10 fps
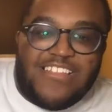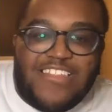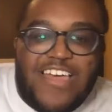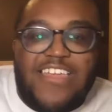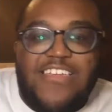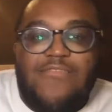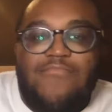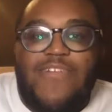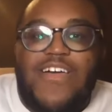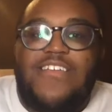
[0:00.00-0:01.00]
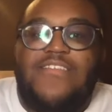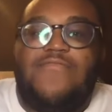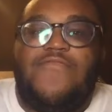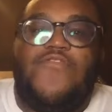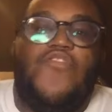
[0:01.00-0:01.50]
Like my
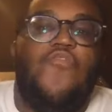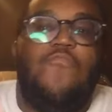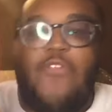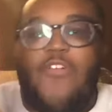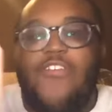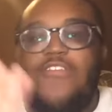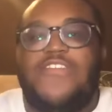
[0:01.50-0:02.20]
two-part